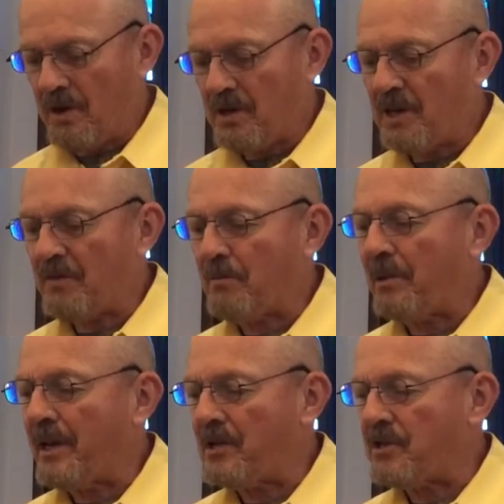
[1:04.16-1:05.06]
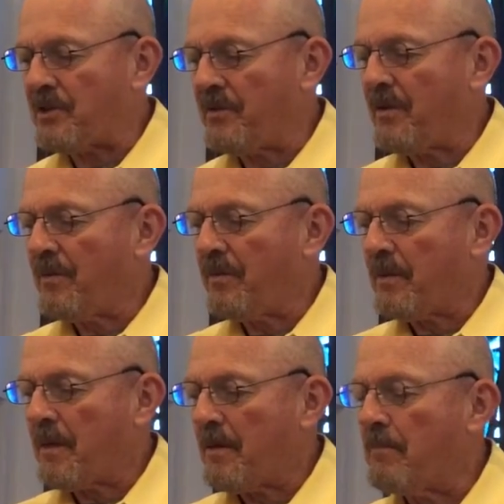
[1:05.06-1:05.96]
in a different place
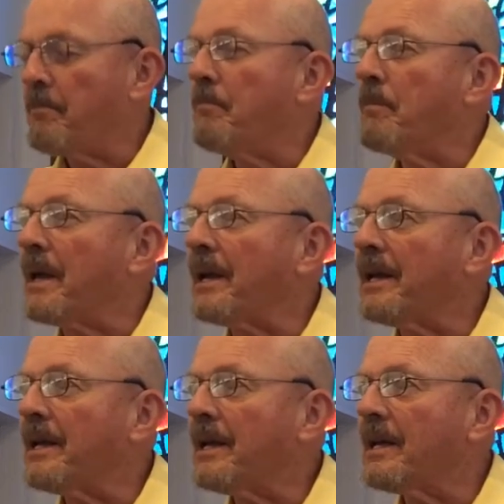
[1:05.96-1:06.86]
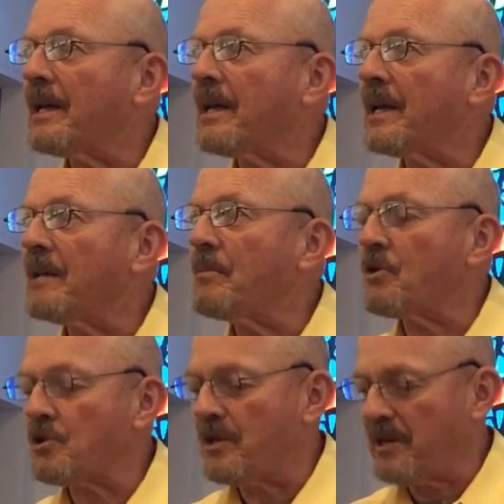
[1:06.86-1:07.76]
mentally,
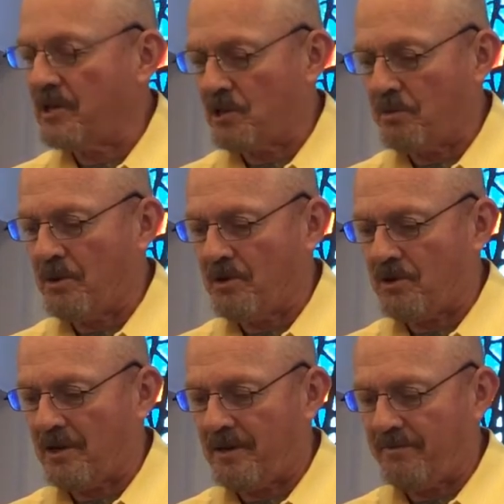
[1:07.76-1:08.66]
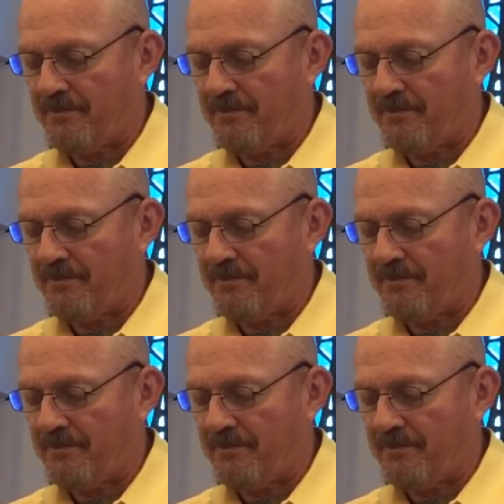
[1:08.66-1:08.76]
emotionally, and spiritually.